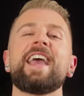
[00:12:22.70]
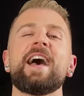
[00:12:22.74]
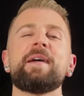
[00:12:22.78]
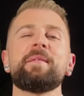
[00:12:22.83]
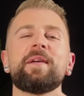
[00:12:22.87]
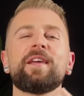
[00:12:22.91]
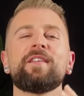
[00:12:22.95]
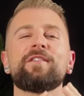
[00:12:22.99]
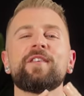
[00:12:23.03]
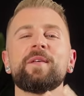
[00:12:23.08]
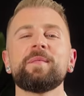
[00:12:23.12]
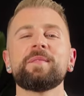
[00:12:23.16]

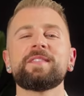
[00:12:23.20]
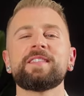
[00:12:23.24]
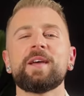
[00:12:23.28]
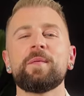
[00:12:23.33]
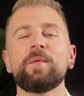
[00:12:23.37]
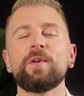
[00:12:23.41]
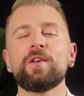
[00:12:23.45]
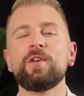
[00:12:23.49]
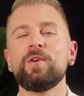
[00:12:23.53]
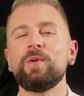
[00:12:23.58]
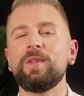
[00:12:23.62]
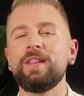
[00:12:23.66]
Coming from
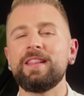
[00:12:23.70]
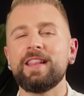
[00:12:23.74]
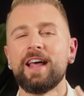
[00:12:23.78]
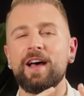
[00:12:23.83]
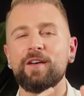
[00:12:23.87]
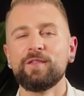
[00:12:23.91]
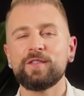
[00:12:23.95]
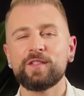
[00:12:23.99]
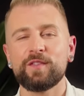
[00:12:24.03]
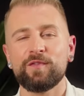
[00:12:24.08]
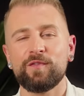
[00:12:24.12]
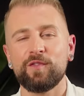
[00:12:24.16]
someone who
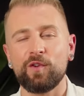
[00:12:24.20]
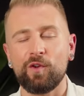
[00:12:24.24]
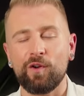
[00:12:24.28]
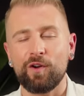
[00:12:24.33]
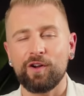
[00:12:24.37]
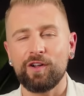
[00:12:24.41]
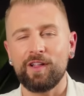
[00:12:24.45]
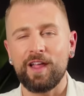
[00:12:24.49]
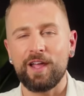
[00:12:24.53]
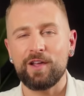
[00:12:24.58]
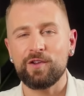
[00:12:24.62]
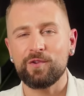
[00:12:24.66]
loves
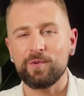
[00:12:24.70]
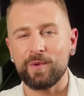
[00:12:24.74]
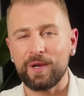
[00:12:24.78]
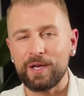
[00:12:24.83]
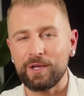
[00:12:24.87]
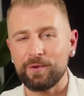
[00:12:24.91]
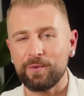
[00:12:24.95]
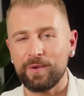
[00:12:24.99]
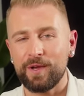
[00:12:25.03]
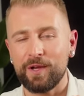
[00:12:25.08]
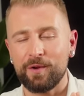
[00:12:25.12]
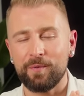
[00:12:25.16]
floral and
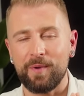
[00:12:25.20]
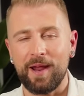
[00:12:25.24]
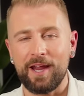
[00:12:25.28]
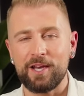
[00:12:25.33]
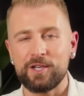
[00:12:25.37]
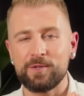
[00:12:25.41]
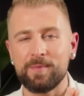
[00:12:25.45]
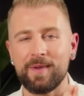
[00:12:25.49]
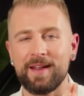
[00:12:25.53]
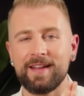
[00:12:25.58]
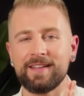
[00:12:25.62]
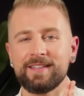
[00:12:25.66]
greenery
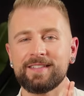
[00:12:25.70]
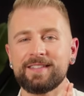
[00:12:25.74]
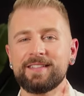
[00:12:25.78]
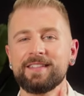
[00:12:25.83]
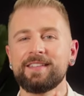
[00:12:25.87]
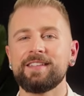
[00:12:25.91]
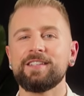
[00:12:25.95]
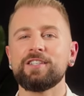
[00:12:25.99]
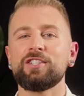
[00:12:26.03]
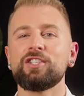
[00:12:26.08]
arrangements,